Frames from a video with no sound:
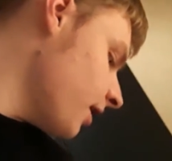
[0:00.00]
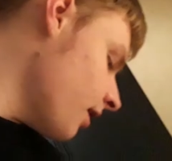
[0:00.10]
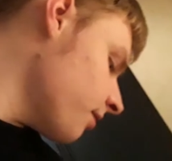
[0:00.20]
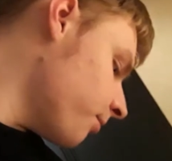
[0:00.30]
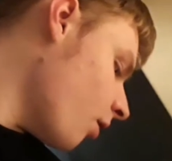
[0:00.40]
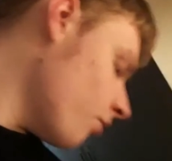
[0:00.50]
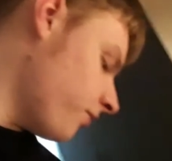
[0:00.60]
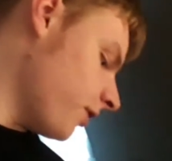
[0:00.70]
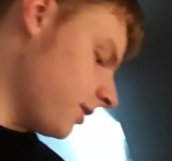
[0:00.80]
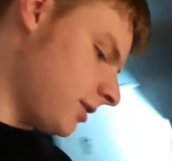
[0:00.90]
another bowl
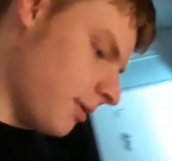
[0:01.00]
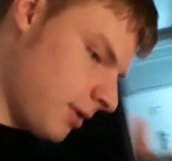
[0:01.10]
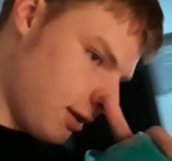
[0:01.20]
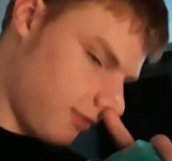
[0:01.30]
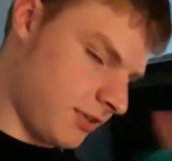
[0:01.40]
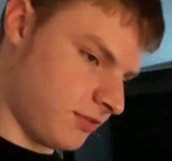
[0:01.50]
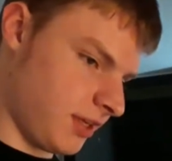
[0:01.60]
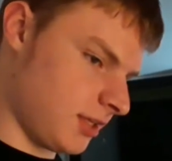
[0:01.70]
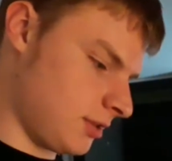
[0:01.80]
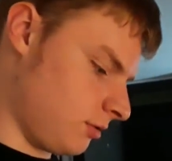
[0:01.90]
for something like fish
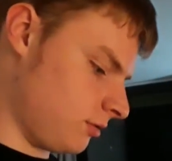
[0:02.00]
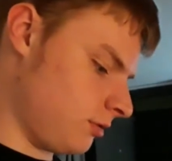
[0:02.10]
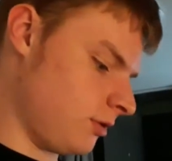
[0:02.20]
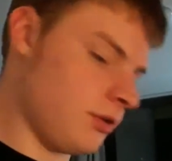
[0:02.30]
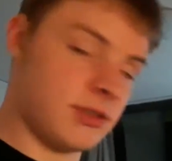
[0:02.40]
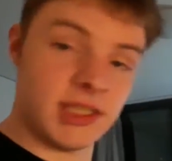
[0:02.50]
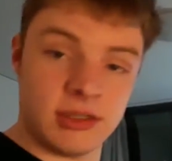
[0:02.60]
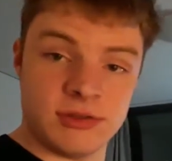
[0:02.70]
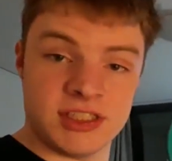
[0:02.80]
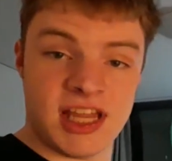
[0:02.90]
fingers or noodles, I
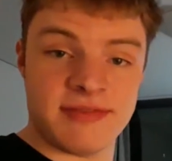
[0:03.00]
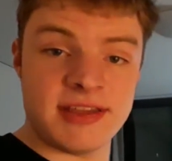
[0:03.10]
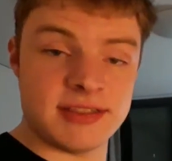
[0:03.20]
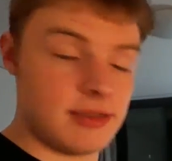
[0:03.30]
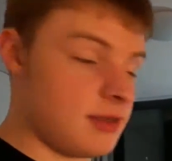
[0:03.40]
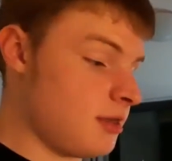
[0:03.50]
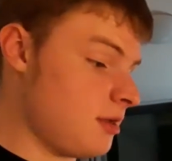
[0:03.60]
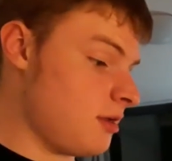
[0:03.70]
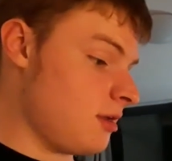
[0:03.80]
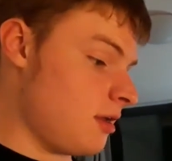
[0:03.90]
can always just have this.
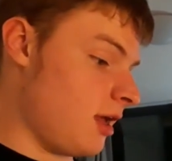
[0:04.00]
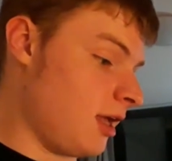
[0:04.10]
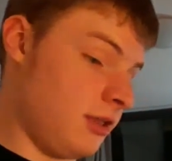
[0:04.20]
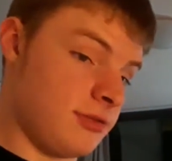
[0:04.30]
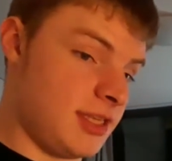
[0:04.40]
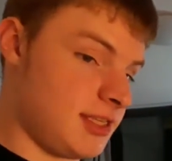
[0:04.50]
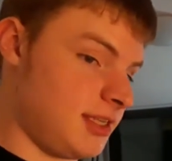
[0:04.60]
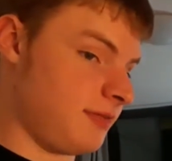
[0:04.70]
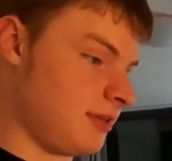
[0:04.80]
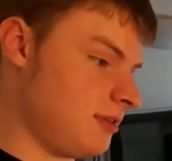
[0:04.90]
Use
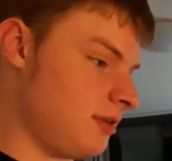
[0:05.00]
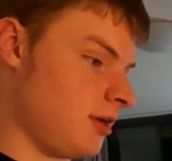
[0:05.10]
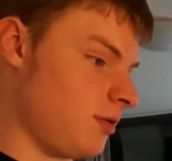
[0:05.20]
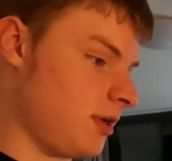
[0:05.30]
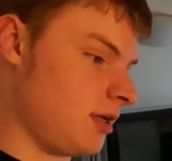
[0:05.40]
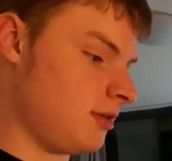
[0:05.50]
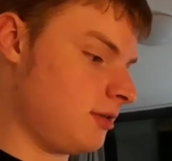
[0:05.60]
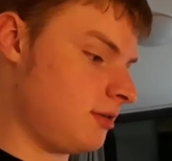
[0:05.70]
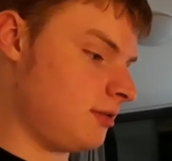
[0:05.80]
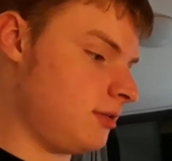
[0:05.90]
this even. So
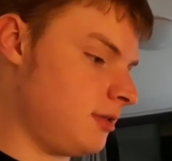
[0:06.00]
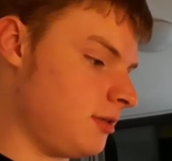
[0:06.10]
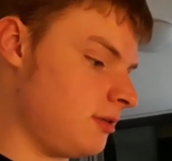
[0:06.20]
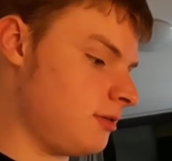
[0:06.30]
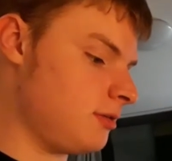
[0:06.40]
yeah,